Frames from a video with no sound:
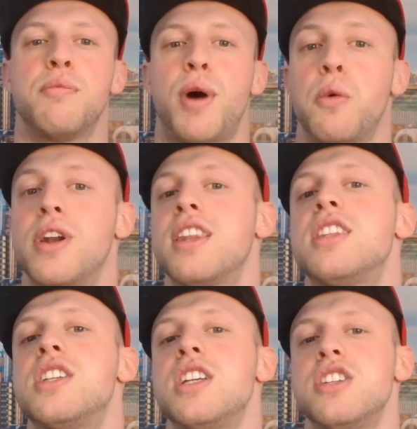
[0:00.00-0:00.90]
But I wanted
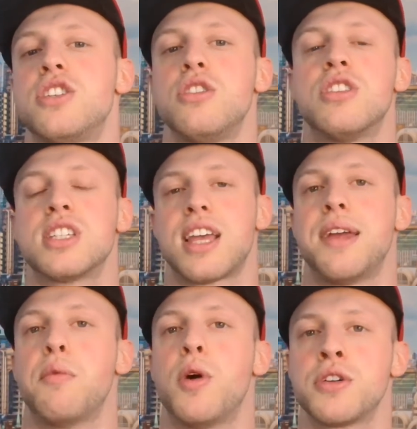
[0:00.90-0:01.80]
to teach you the
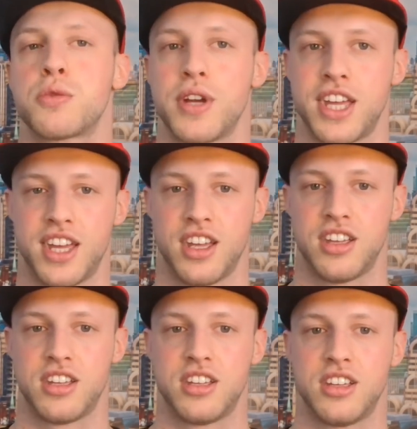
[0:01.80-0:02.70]
same whilst we're here.
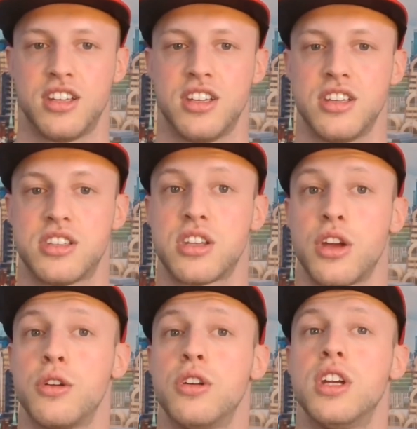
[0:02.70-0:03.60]

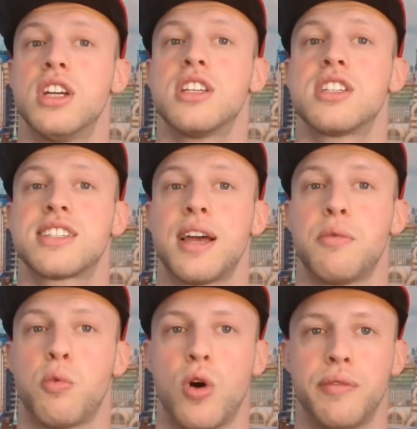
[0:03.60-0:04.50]
So,
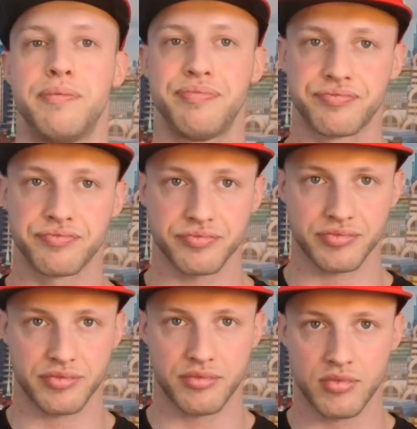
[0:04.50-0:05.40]
step one,
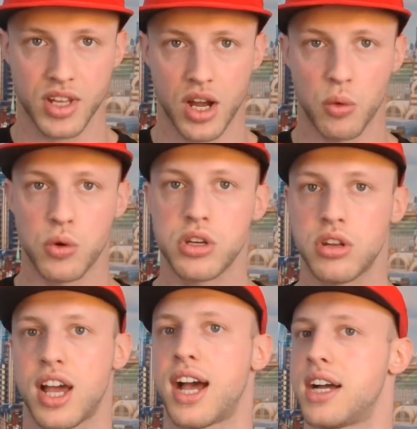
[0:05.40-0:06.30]
I want you
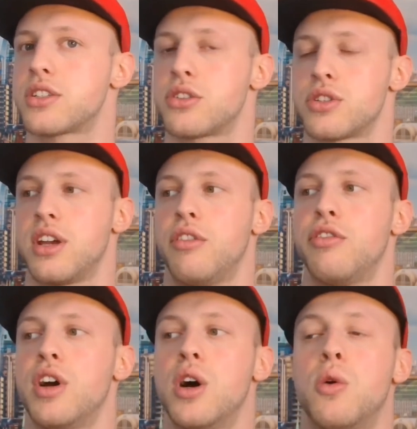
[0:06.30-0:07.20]
to ask
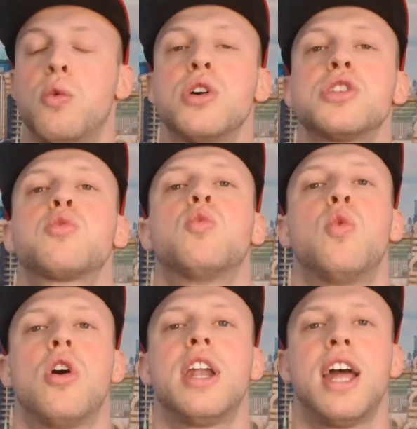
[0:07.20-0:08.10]
yourself, what's
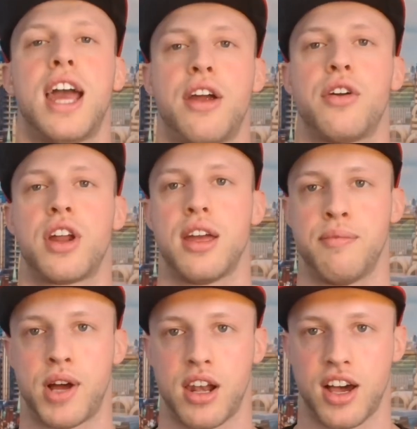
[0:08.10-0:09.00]
one area in
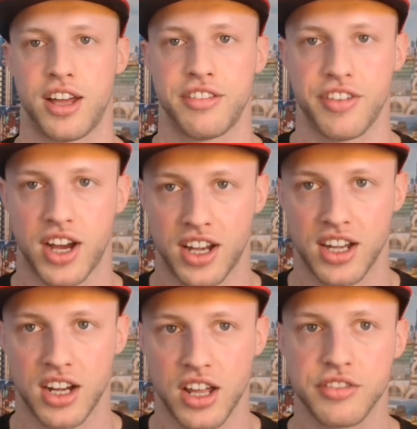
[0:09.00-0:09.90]
my life I'd
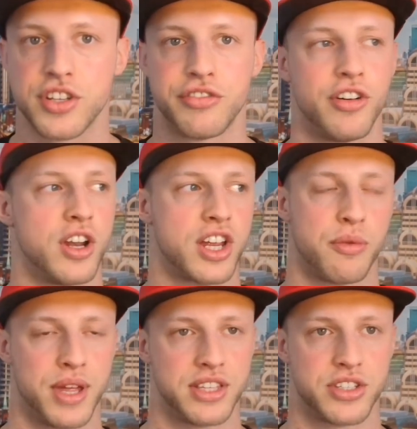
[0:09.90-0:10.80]
love to fully
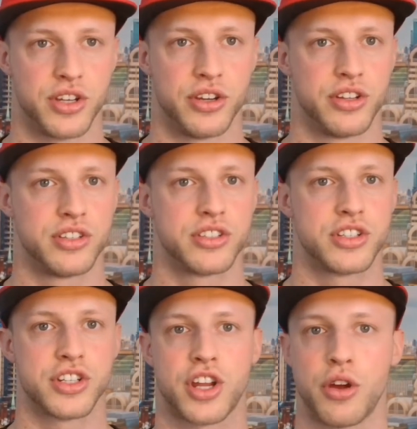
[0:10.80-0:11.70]
commit to
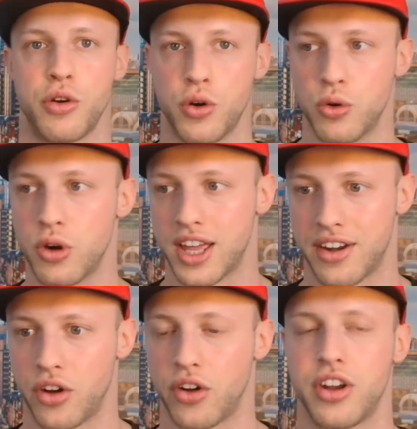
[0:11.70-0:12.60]
just go all
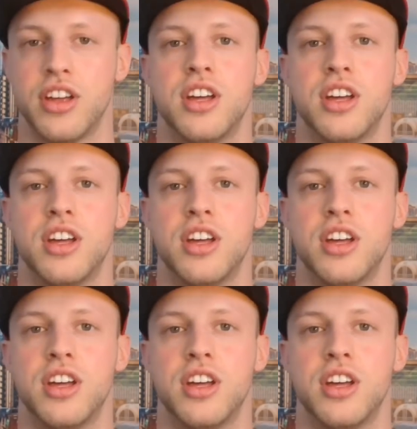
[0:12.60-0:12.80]
in on?